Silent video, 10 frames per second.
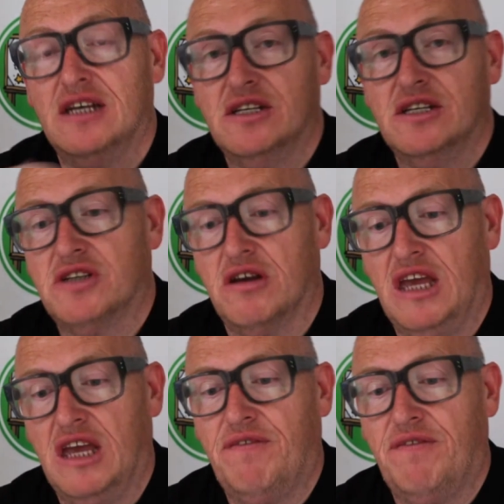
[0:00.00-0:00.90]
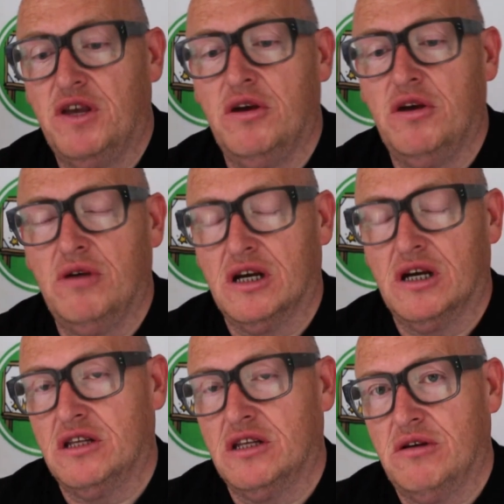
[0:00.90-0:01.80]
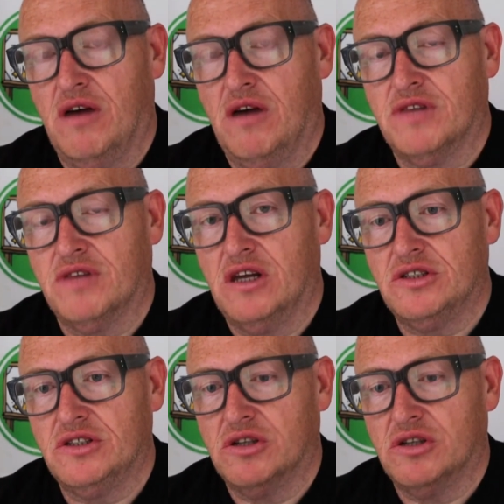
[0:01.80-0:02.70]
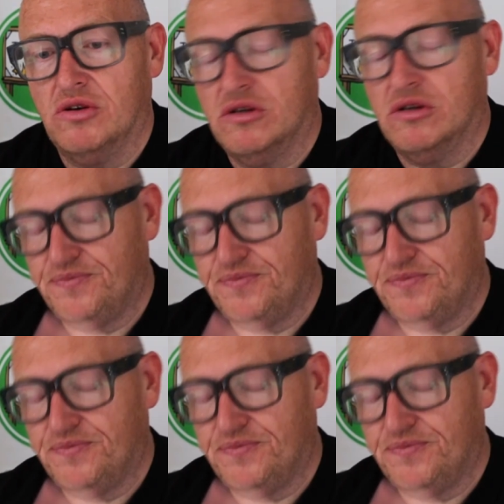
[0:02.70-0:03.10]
So if you are going to do it after lunch, or